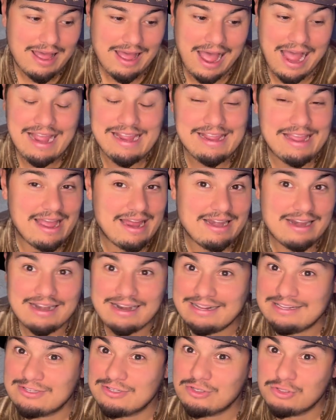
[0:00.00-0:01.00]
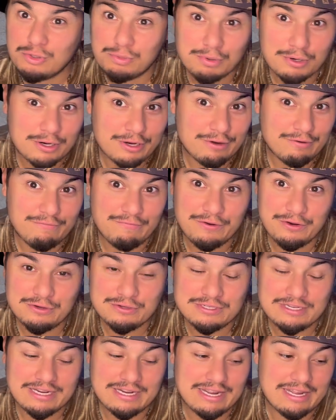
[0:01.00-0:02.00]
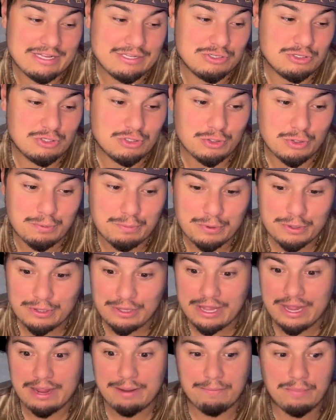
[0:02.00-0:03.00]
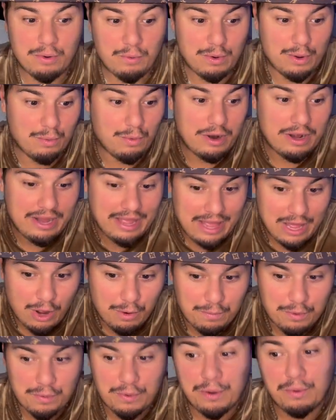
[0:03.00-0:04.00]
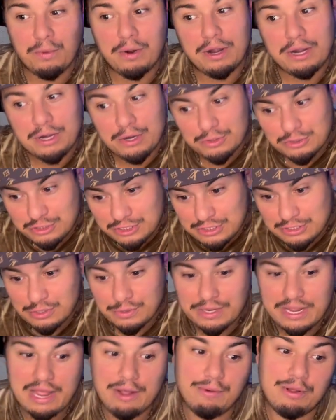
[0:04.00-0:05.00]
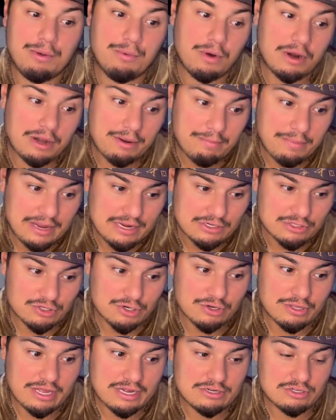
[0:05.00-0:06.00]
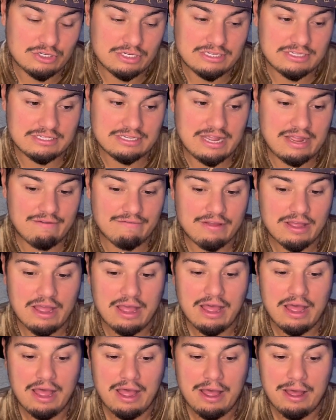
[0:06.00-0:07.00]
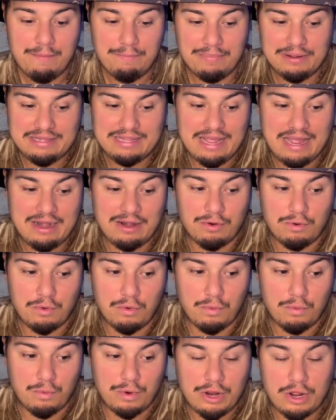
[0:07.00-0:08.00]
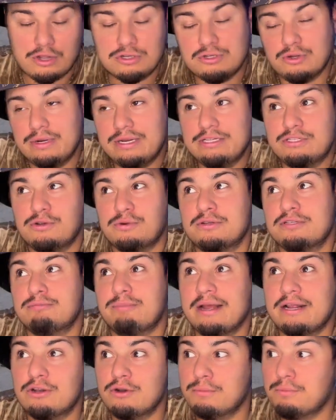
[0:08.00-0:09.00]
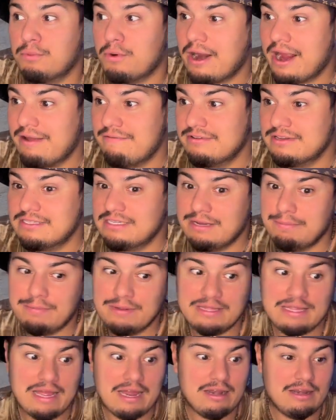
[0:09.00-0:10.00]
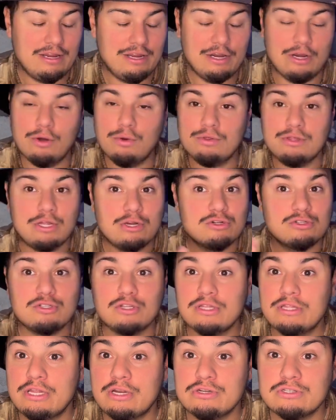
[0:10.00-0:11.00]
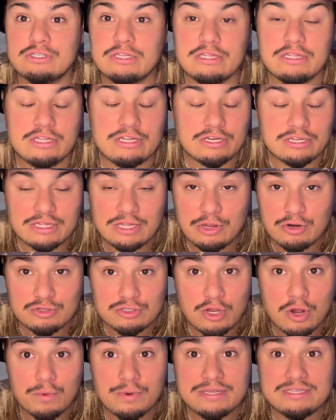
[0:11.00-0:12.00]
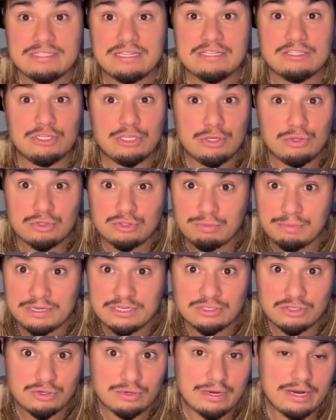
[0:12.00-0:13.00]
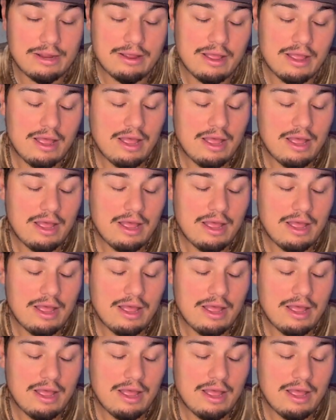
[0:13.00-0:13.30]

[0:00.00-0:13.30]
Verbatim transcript: I get it. It's super confusing. It's super like, but we want to help. We want to know she's okay. We want to make sure that she's safe. But then we also need to respect her privacy. But then, you know, there's always this huge mystery.